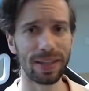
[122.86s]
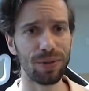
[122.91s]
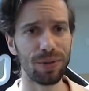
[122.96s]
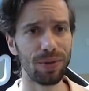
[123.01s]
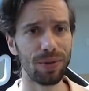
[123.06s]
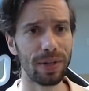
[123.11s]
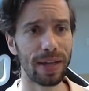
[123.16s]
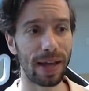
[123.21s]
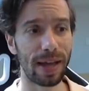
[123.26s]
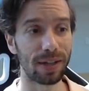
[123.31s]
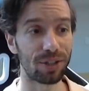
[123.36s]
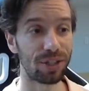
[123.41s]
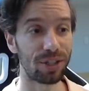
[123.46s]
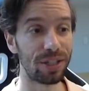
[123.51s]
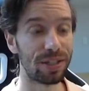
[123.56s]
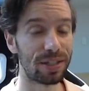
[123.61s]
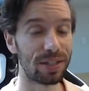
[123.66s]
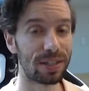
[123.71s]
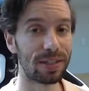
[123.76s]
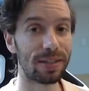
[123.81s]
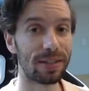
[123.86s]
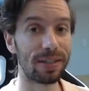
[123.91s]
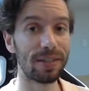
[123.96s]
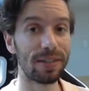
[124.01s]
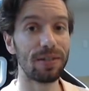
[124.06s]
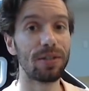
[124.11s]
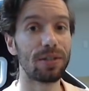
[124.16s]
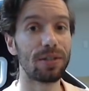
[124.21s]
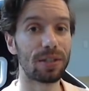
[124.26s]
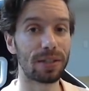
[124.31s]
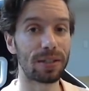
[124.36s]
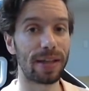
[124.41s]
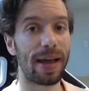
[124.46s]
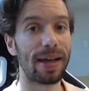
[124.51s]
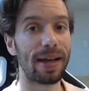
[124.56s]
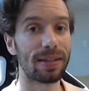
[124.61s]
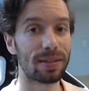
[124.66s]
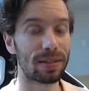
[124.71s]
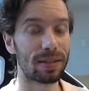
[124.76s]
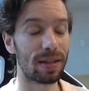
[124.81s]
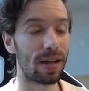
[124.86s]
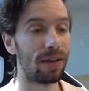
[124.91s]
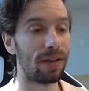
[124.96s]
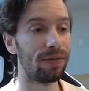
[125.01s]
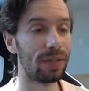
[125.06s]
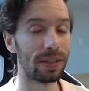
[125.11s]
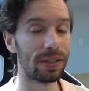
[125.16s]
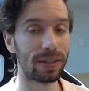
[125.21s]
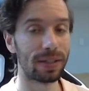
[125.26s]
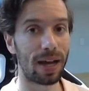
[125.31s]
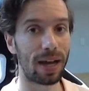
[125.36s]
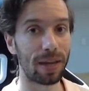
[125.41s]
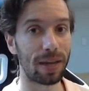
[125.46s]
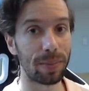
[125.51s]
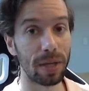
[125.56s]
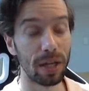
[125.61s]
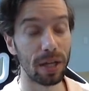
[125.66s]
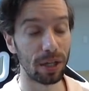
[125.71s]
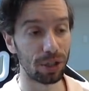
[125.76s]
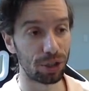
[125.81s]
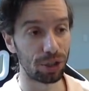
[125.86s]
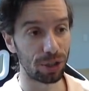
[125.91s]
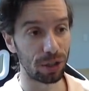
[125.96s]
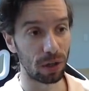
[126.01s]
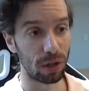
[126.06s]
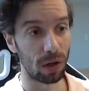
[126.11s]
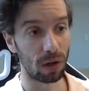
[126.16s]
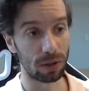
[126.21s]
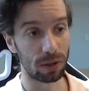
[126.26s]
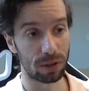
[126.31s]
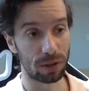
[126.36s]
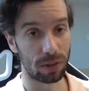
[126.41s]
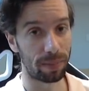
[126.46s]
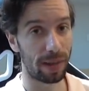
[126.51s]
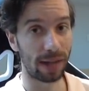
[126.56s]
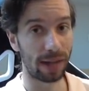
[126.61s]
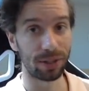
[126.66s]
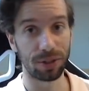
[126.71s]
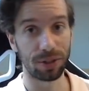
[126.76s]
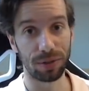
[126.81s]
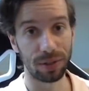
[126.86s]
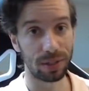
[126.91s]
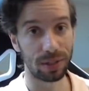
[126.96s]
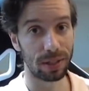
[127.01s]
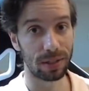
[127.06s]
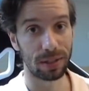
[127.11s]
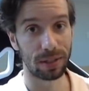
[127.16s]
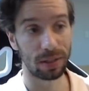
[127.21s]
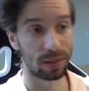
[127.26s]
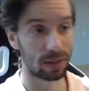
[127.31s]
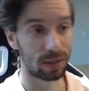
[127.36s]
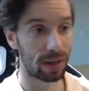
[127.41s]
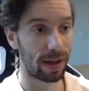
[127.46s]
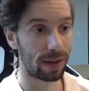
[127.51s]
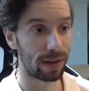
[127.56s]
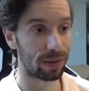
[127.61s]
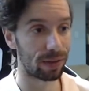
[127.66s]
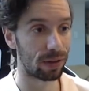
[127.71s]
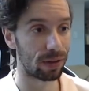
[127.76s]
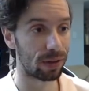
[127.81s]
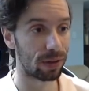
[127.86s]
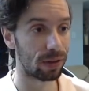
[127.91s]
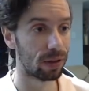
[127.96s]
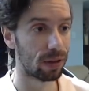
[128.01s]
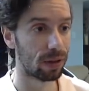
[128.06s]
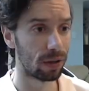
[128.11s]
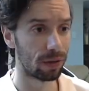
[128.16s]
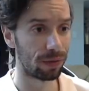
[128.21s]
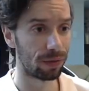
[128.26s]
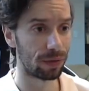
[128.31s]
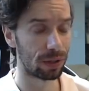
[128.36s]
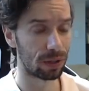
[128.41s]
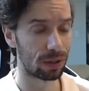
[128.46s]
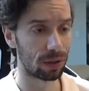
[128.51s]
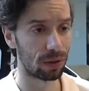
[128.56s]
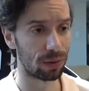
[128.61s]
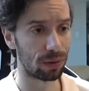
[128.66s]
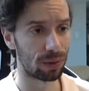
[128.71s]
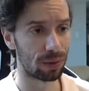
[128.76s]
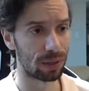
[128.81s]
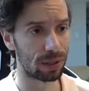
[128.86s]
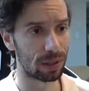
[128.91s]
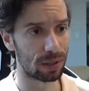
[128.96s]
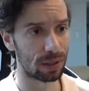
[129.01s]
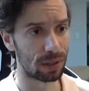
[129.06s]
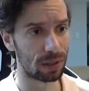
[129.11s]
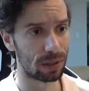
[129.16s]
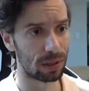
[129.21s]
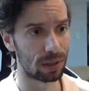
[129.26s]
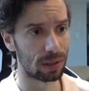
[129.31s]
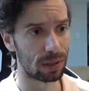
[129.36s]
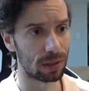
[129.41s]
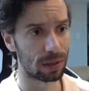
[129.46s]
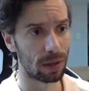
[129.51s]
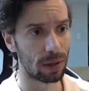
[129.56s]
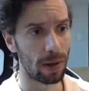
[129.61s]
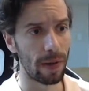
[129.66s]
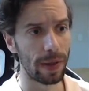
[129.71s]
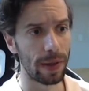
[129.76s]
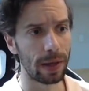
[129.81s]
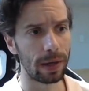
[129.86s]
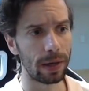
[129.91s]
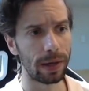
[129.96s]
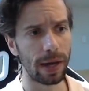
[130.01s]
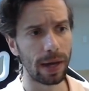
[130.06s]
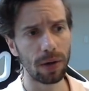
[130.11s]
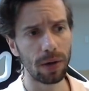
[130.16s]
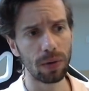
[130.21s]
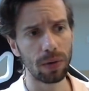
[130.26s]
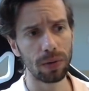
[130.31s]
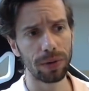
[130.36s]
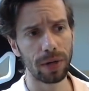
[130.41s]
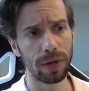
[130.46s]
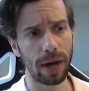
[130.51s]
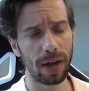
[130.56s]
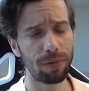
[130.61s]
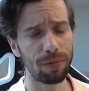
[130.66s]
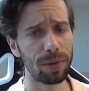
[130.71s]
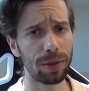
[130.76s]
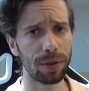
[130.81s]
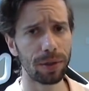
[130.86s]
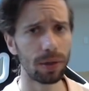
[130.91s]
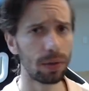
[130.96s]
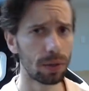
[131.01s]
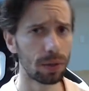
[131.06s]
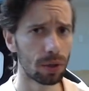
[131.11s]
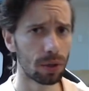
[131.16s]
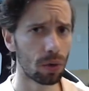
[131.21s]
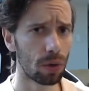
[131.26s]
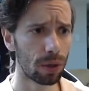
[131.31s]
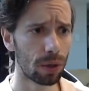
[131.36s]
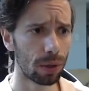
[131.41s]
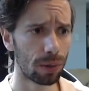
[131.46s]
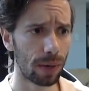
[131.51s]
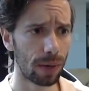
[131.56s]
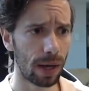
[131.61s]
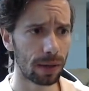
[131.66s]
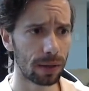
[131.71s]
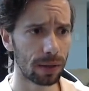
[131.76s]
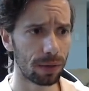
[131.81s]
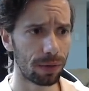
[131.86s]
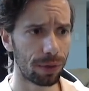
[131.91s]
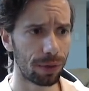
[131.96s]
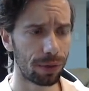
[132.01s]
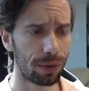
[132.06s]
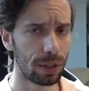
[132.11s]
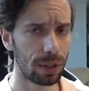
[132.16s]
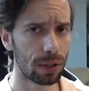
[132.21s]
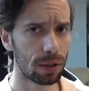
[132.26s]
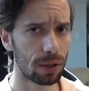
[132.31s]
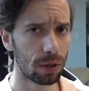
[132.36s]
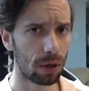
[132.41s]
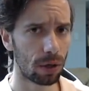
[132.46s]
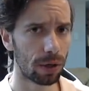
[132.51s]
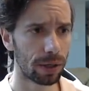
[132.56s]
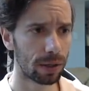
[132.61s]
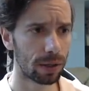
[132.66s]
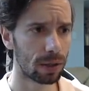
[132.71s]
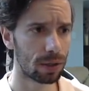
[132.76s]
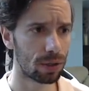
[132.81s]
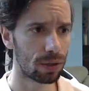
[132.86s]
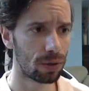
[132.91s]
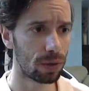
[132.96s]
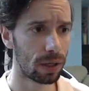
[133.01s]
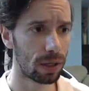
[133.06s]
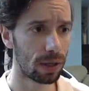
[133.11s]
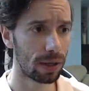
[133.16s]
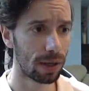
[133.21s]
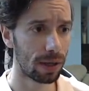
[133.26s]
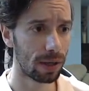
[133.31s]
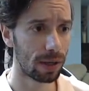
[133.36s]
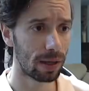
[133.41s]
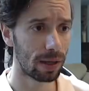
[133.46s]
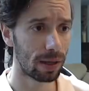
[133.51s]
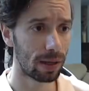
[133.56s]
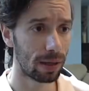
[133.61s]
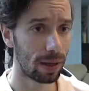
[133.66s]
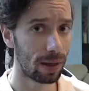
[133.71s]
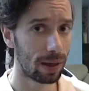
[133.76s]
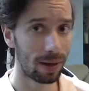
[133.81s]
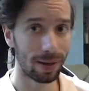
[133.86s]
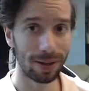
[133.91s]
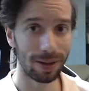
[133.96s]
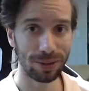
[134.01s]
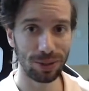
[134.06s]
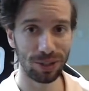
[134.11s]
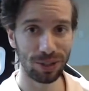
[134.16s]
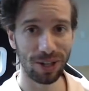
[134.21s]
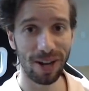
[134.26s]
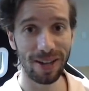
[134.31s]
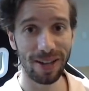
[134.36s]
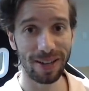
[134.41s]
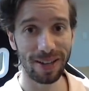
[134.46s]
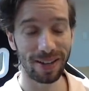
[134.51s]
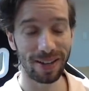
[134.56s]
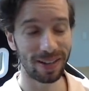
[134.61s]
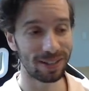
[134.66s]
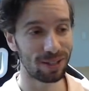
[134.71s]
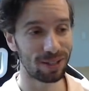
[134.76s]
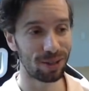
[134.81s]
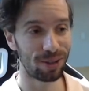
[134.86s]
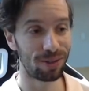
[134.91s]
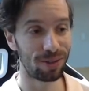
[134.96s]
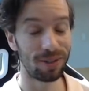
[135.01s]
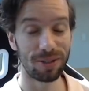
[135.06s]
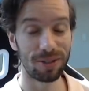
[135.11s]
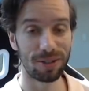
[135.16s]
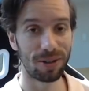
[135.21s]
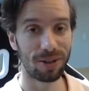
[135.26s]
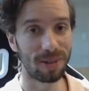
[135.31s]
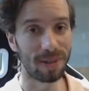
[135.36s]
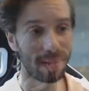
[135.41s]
unit as she steals stats every time she ults, the magic resistance and the physical resistances. Now, there have been theories going around of 3-starring this unit, and I got to try it. I got to 3-star